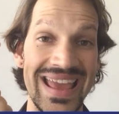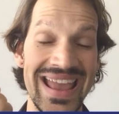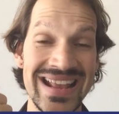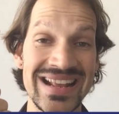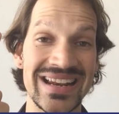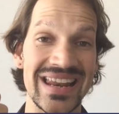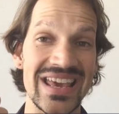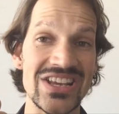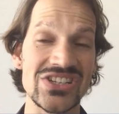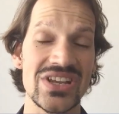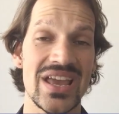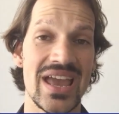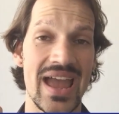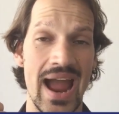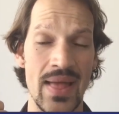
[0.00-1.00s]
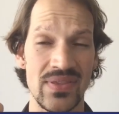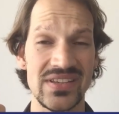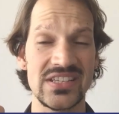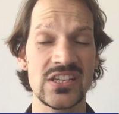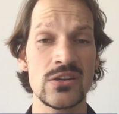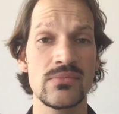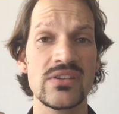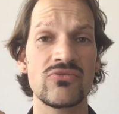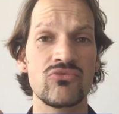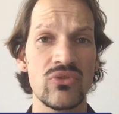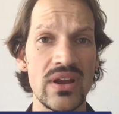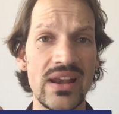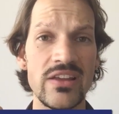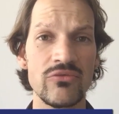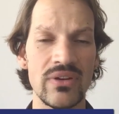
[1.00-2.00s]
English, and this is going to be
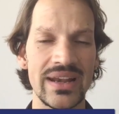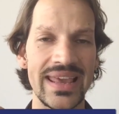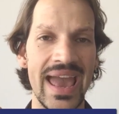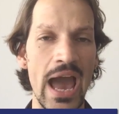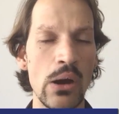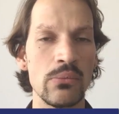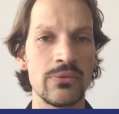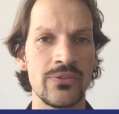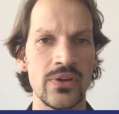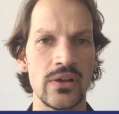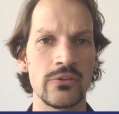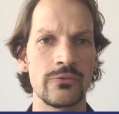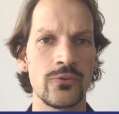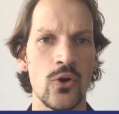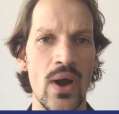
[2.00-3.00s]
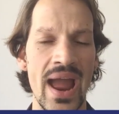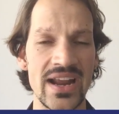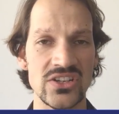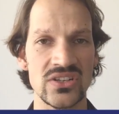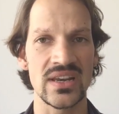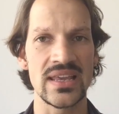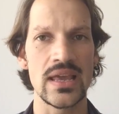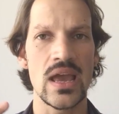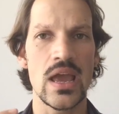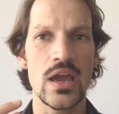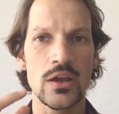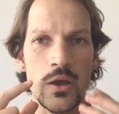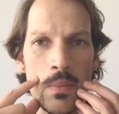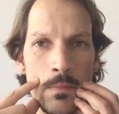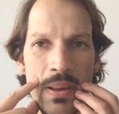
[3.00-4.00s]
really really helpful for actually
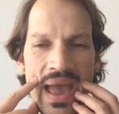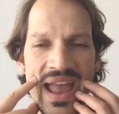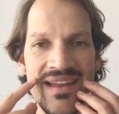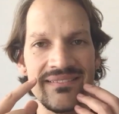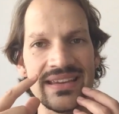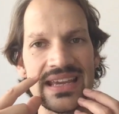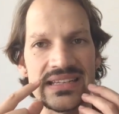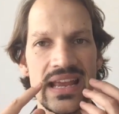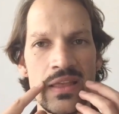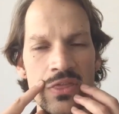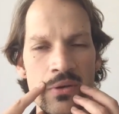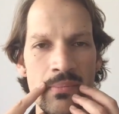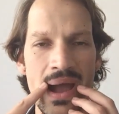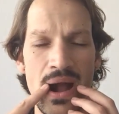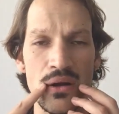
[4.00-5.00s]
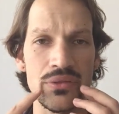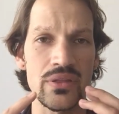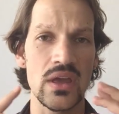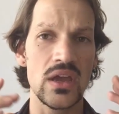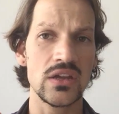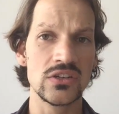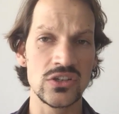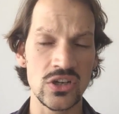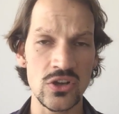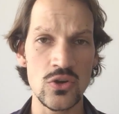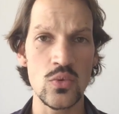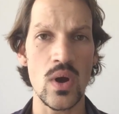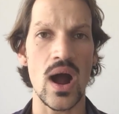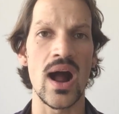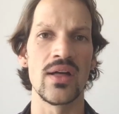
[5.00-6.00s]
comparing it in the mouth
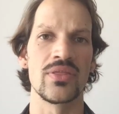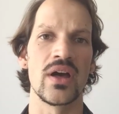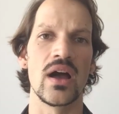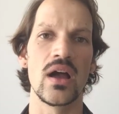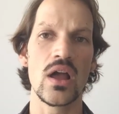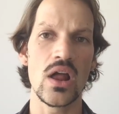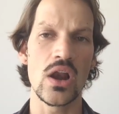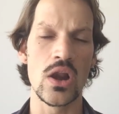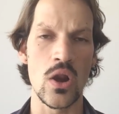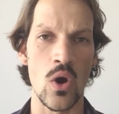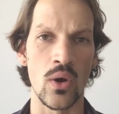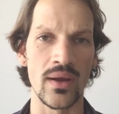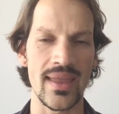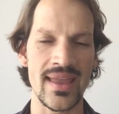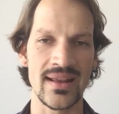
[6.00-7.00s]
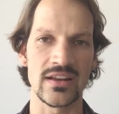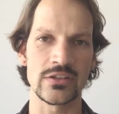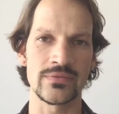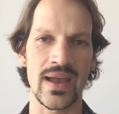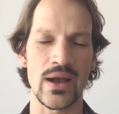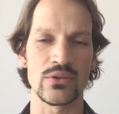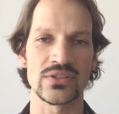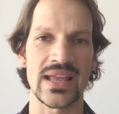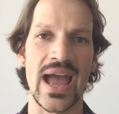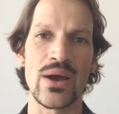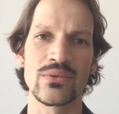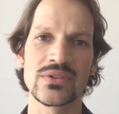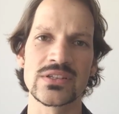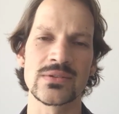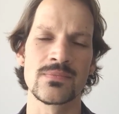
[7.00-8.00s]
to other long English vowel
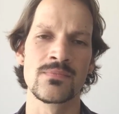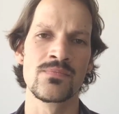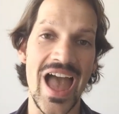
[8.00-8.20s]
sounds.